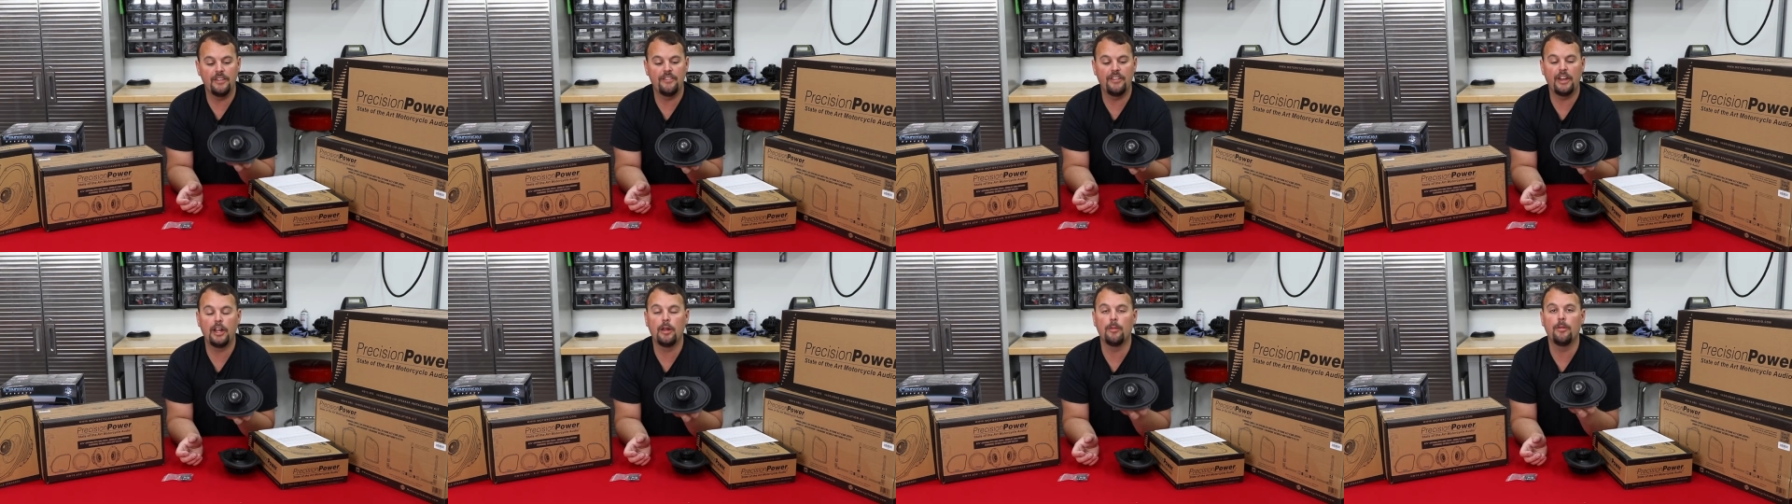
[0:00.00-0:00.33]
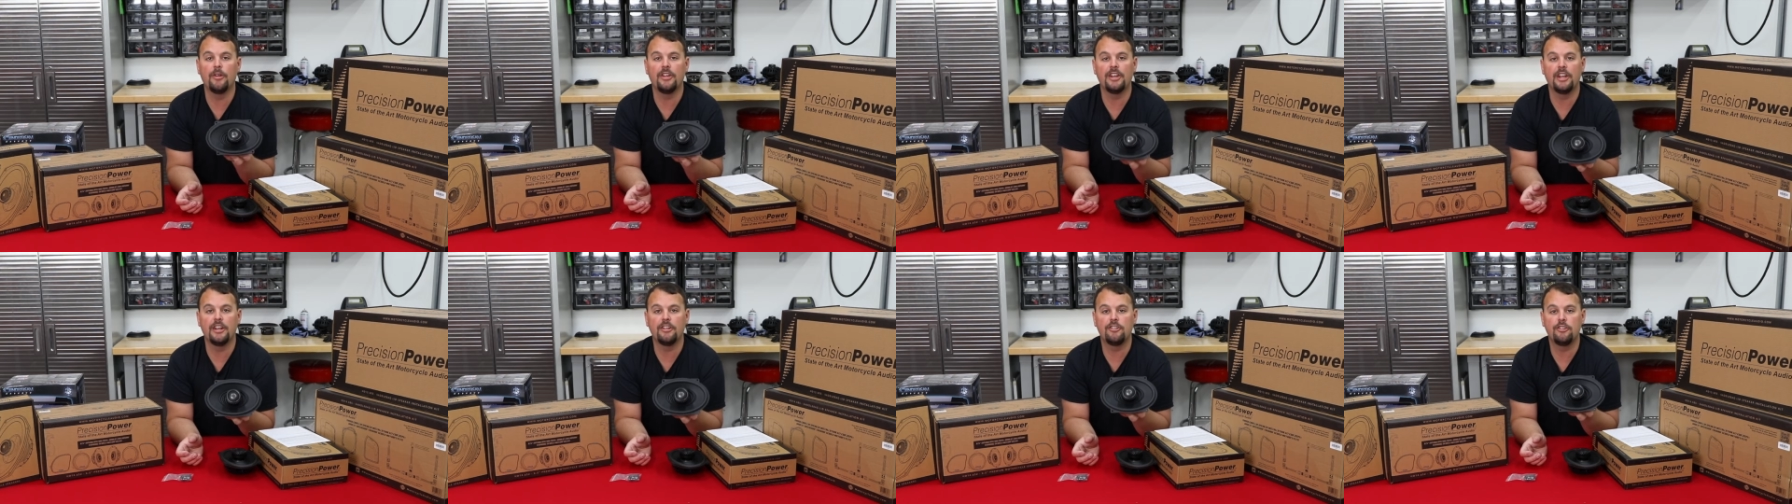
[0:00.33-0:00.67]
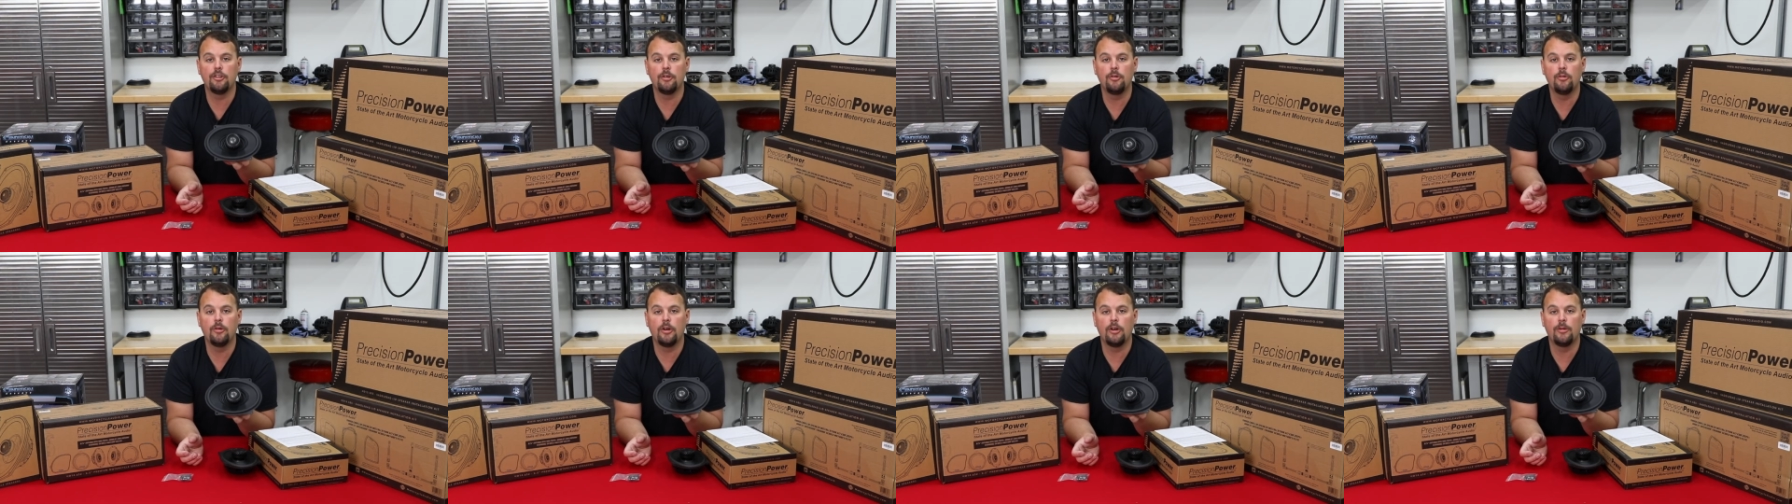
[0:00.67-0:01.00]
available in a
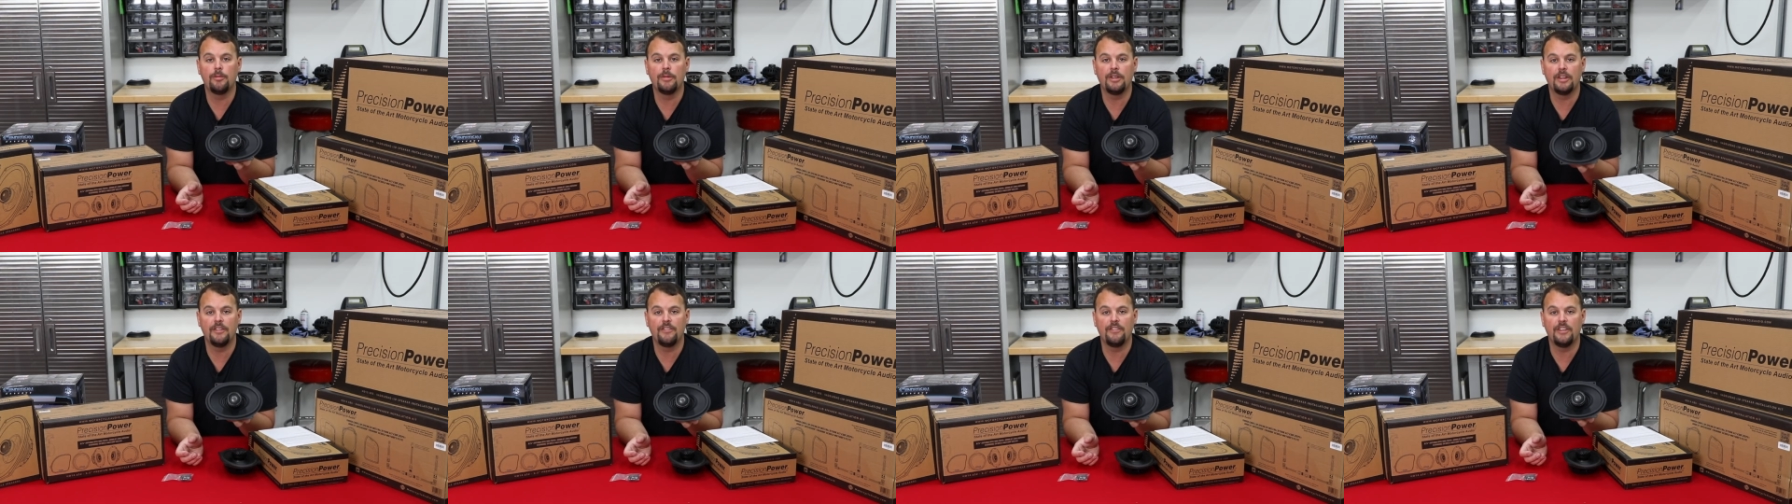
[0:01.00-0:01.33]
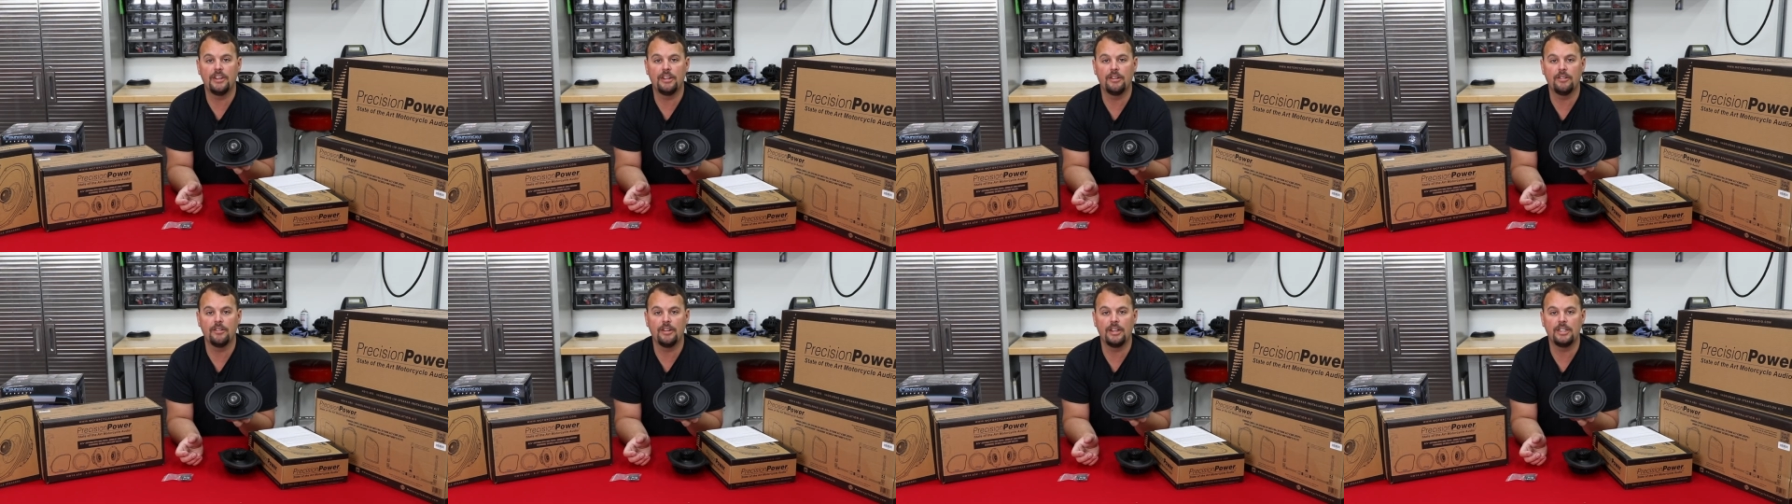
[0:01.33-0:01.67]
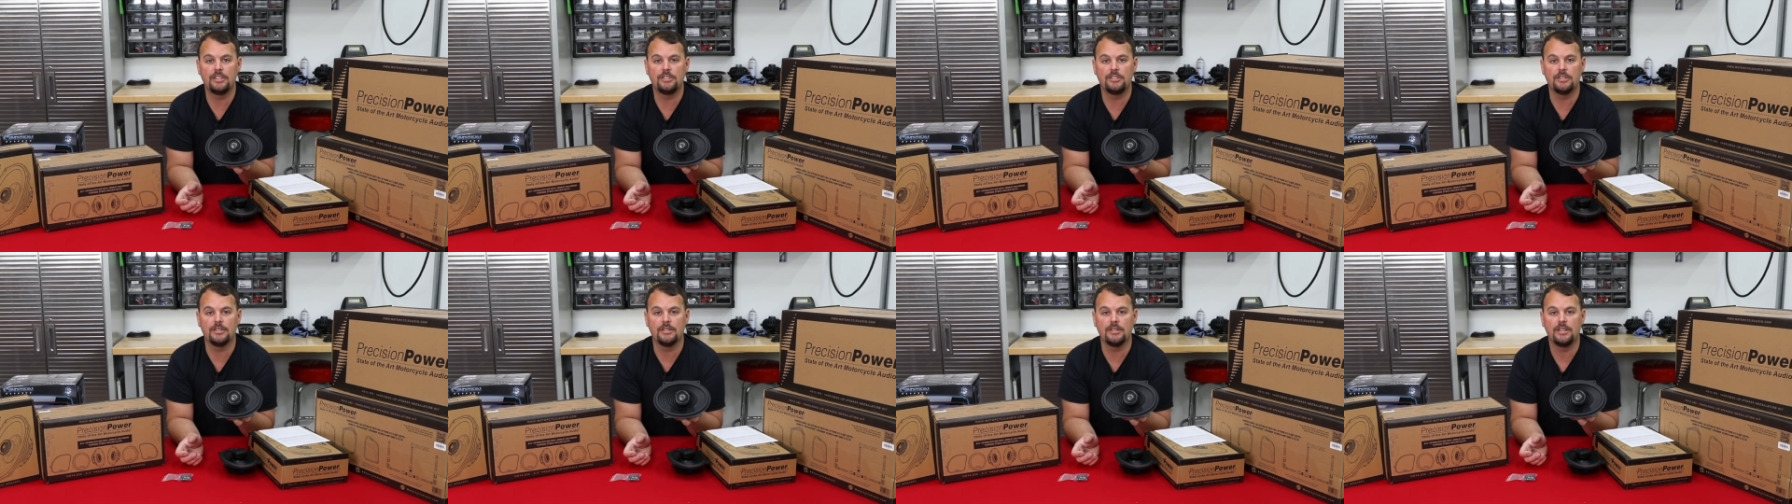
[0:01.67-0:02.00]
2-ohm
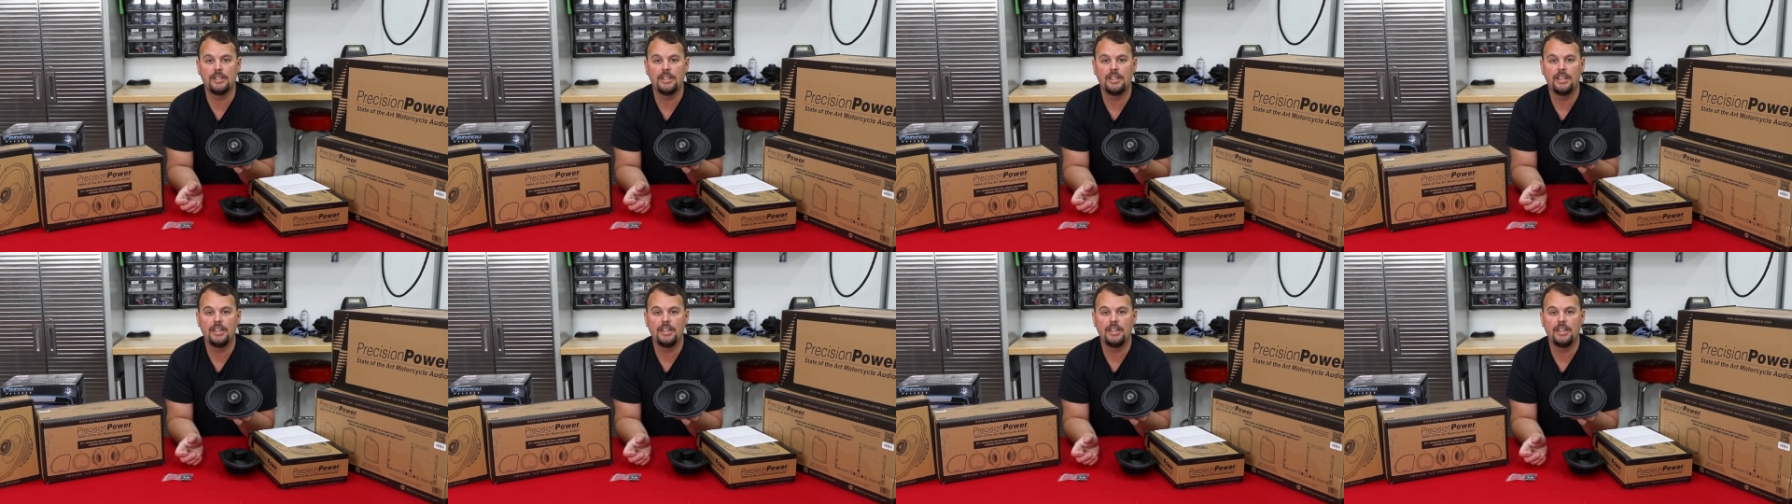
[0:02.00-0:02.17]
configuration